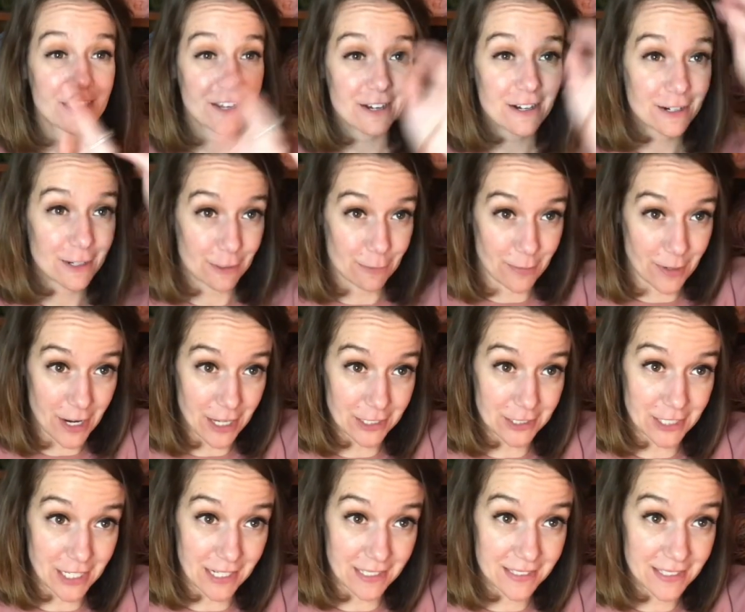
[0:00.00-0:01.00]
third
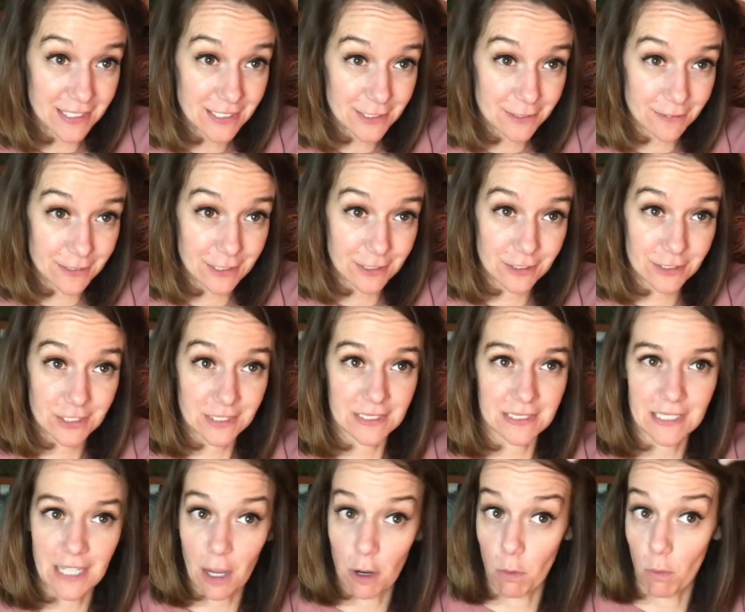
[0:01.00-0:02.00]
project, this one you should
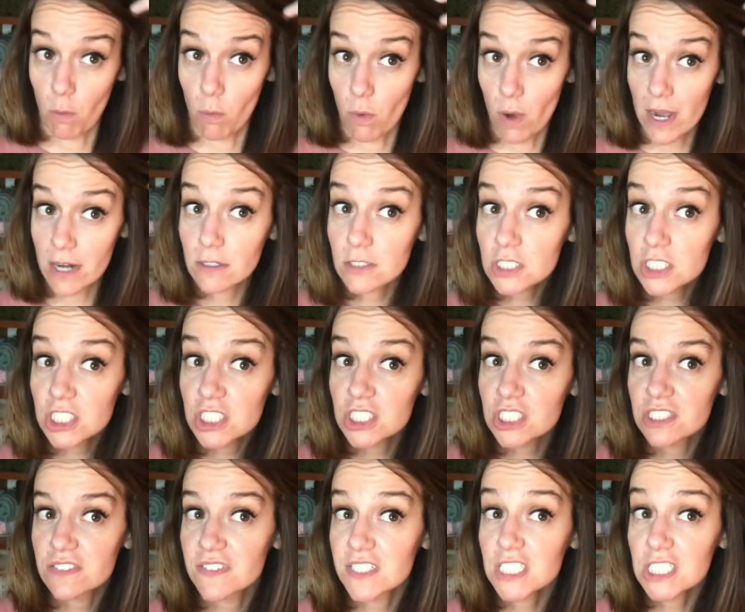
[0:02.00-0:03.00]
say, why don't you
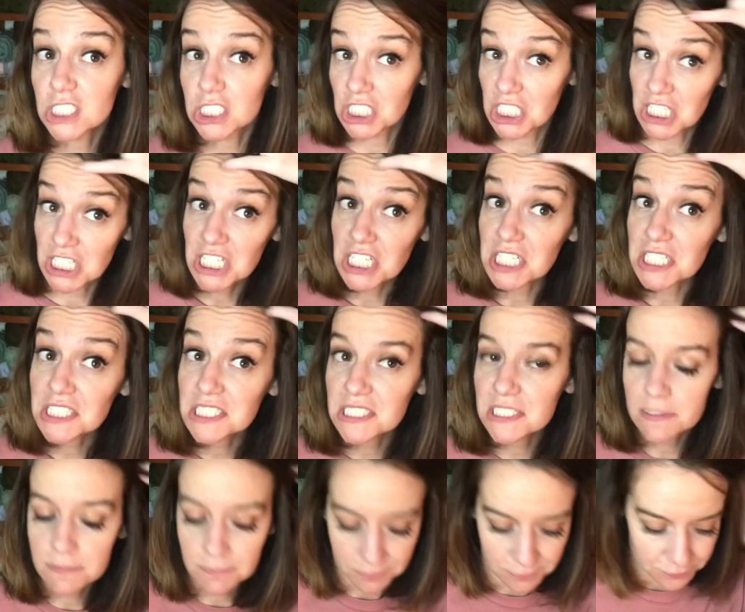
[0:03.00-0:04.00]
just finish
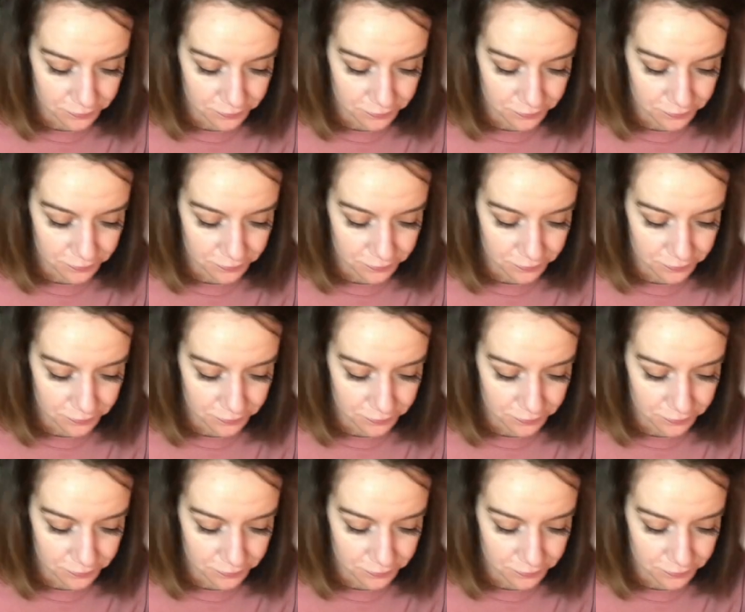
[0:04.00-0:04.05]
this?